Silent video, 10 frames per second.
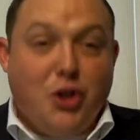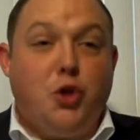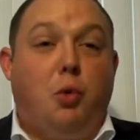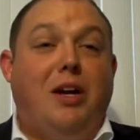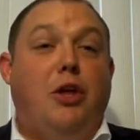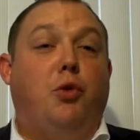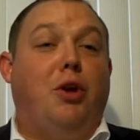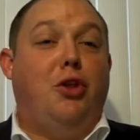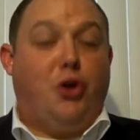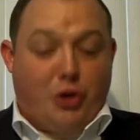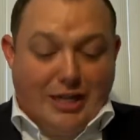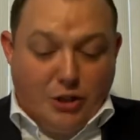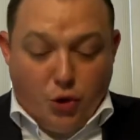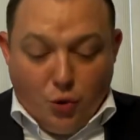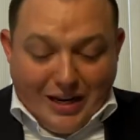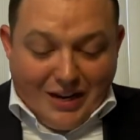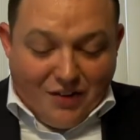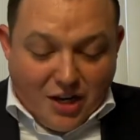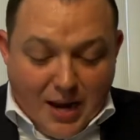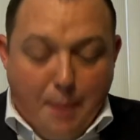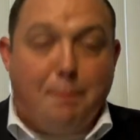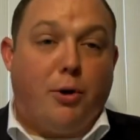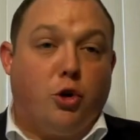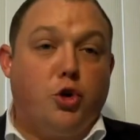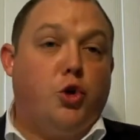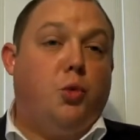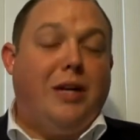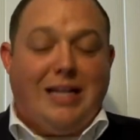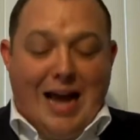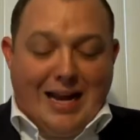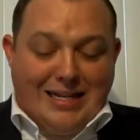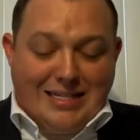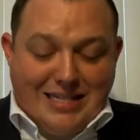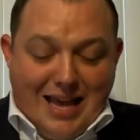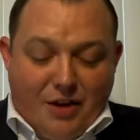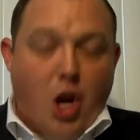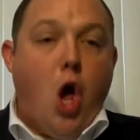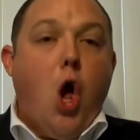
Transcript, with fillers: 23, 32, and even Numbers 29 and 7